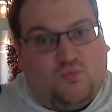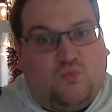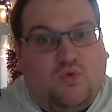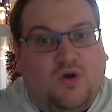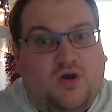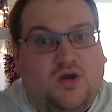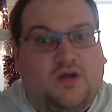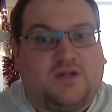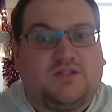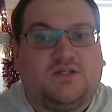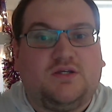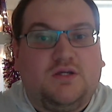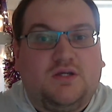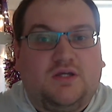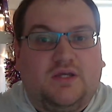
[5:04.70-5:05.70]
worked
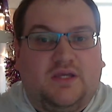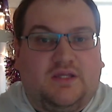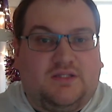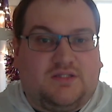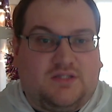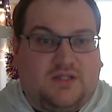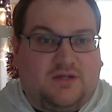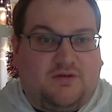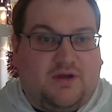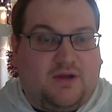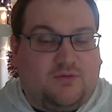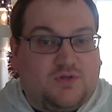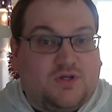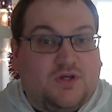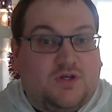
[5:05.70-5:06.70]
into the
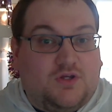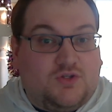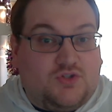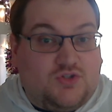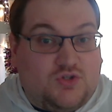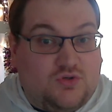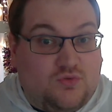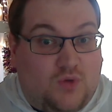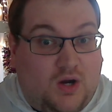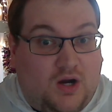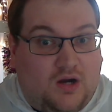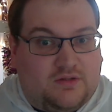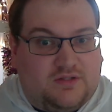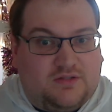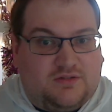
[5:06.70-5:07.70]
ground too
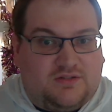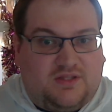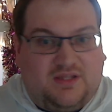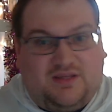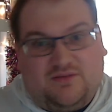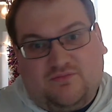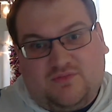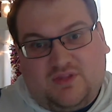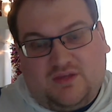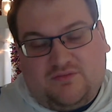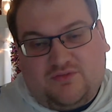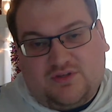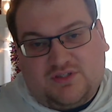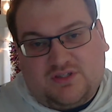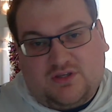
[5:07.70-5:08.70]
hard. Think for
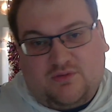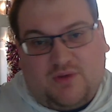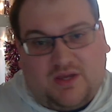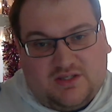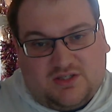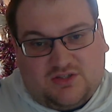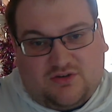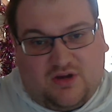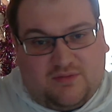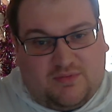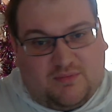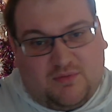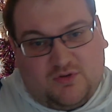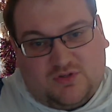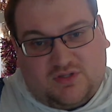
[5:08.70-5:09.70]
instance, any way I can describe
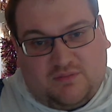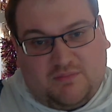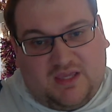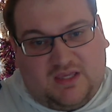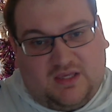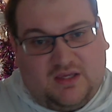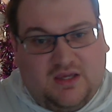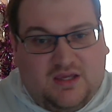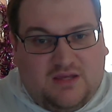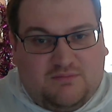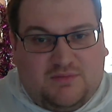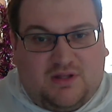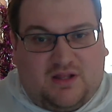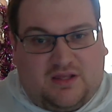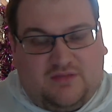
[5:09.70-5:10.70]
the motion I'm making, a
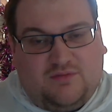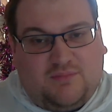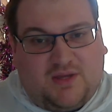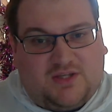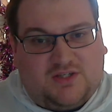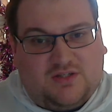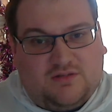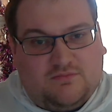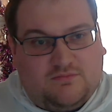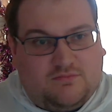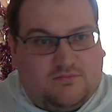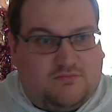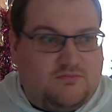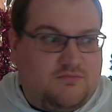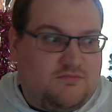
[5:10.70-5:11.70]
bit like if you imagine
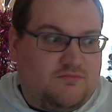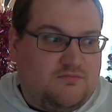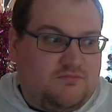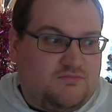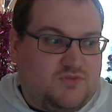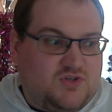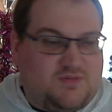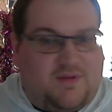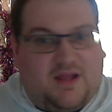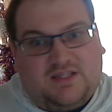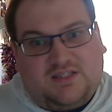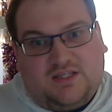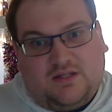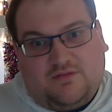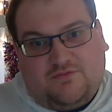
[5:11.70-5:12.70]
just about any
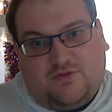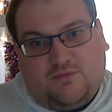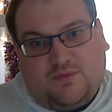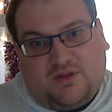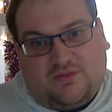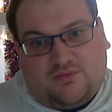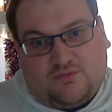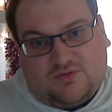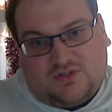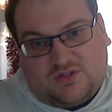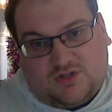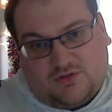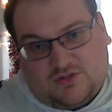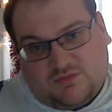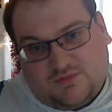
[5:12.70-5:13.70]
scene in a film where they
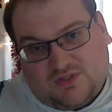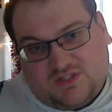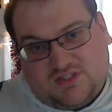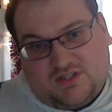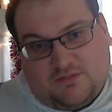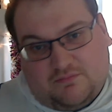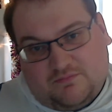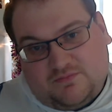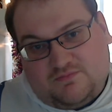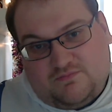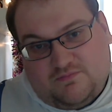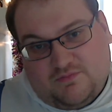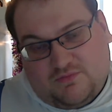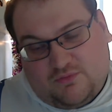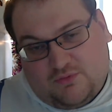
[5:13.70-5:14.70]
show someone
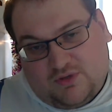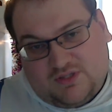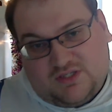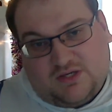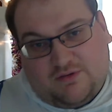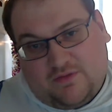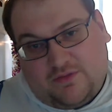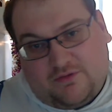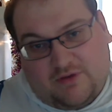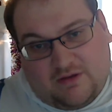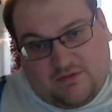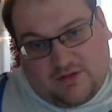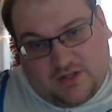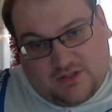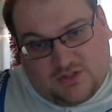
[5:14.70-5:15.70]
throwing a cigarette on the
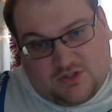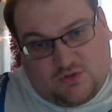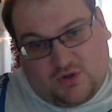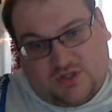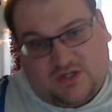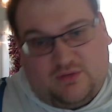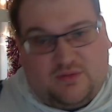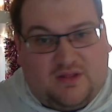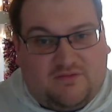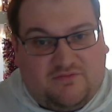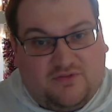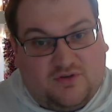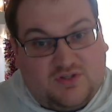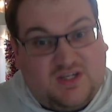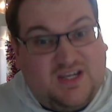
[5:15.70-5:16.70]
ground and then squashing it with their
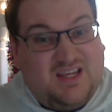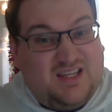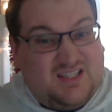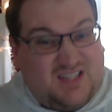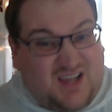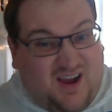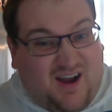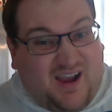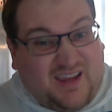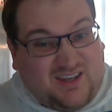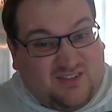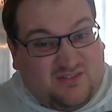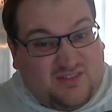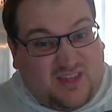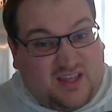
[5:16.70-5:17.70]
foot. It's
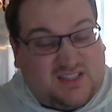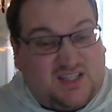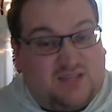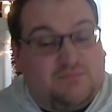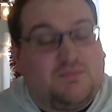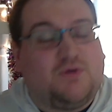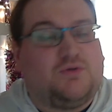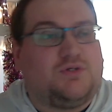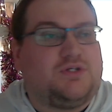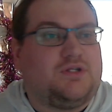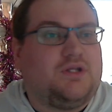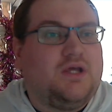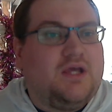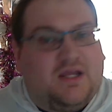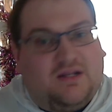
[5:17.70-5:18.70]
kind of that same
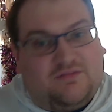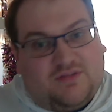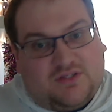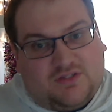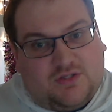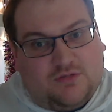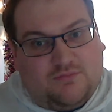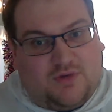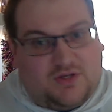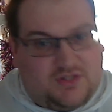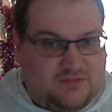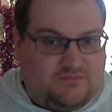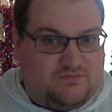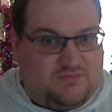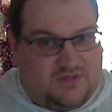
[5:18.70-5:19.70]
motion, and if there's too
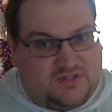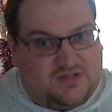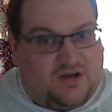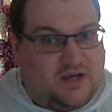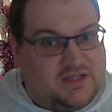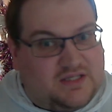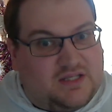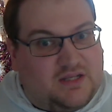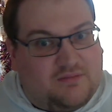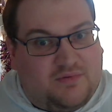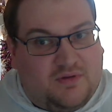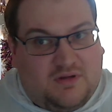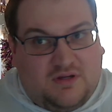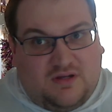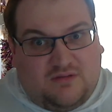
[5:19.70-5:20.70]
much, the tyres end up
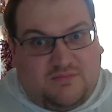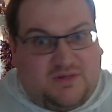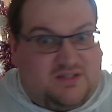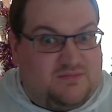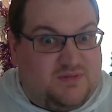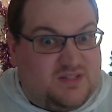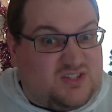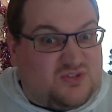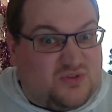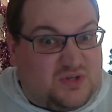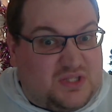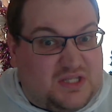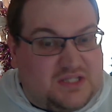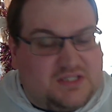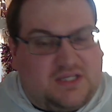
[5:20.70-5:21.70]
basically being
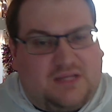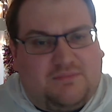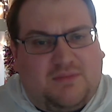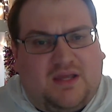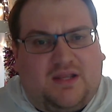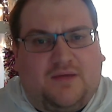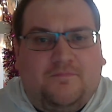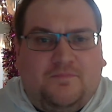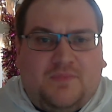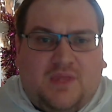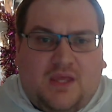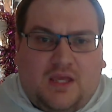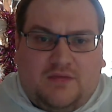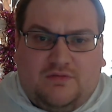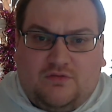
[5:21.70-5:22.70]
destroyed in that same manner.
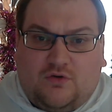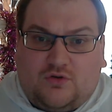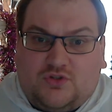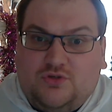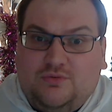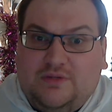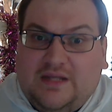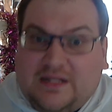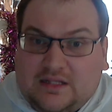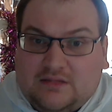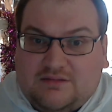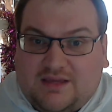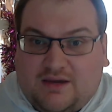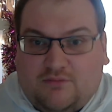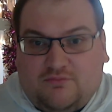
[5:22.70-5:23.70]
If you've got too little
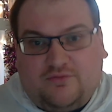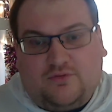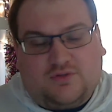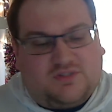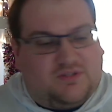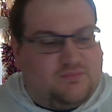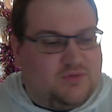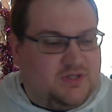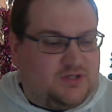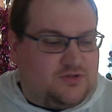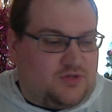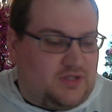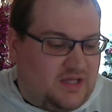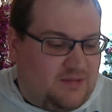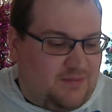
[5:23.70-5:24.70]
downforce, then when you're
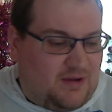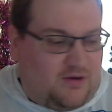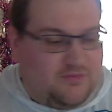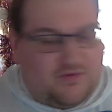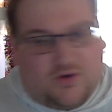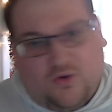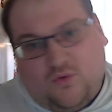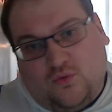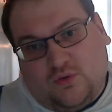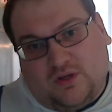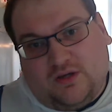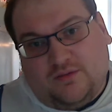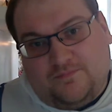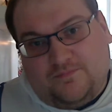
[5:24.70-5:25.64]
trying to come out of a corner,